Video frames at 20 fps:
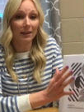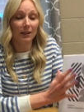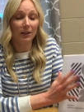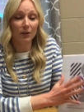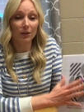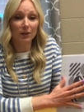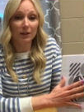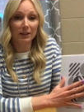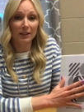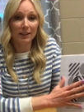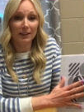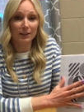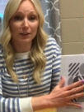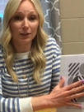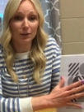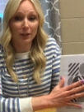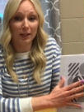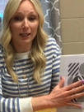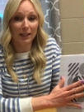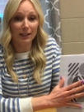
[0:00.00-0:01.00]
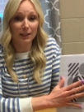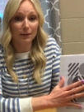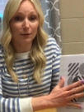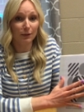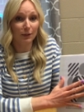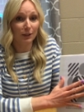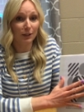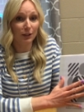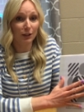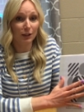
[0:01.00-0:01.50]
the earliest grades for
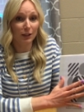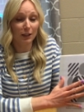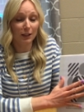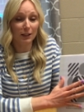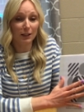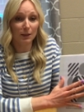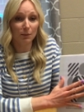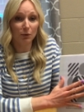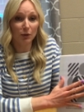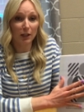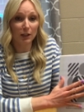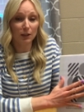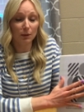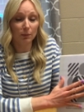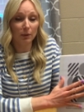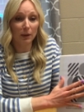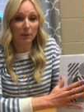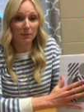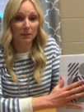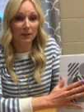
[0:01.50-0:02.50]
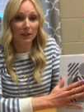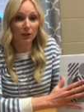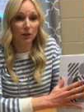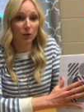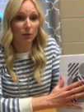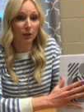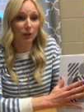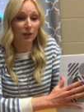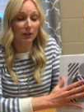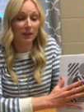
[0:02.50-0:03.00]
addition and subtraction problem
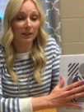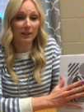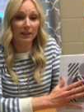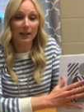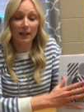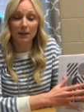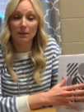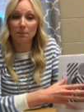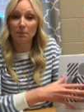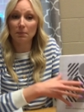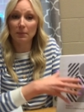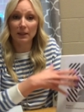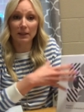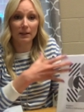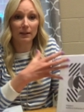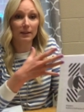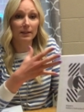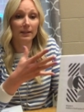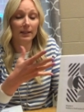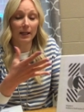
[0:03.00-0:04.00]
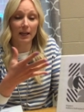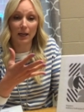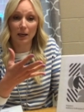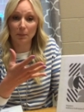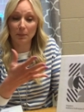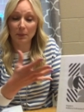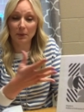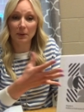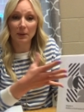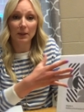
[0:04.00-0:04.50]
situations and builds up